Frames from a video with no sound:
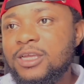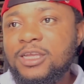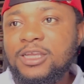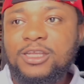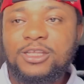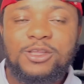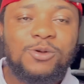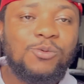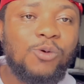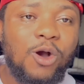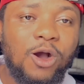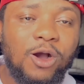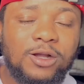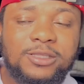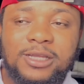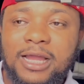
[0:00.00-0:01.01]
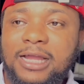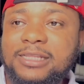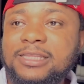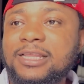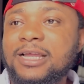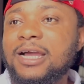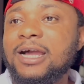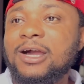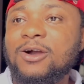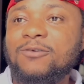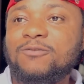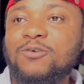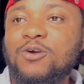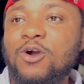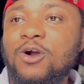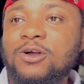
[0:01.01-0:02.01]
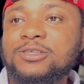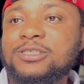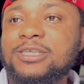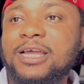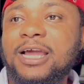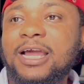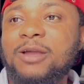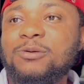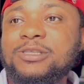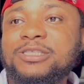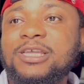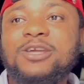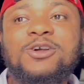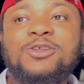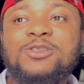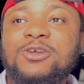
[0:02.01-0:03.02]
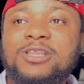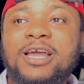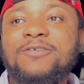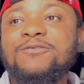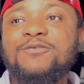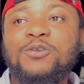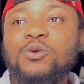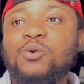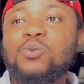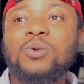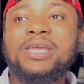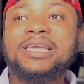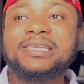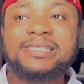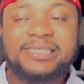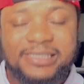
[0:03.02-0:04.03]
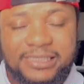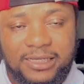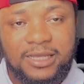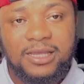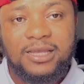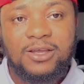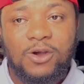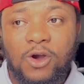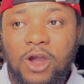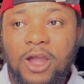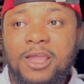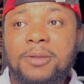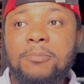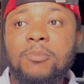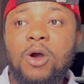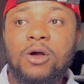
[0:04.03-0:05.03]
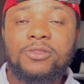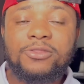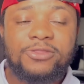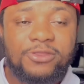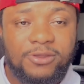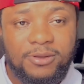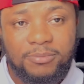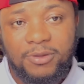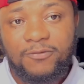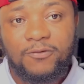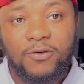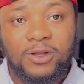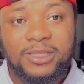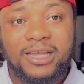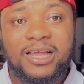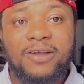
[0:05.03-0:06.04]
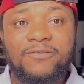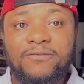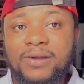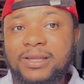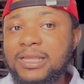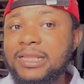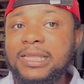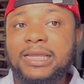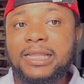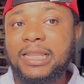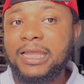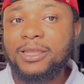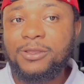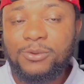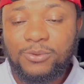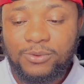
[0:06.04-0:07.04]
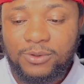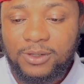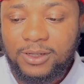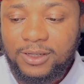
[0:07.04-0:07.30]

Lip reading: in the world, and of course, I will take another few weeks or a month before they can finally clear you.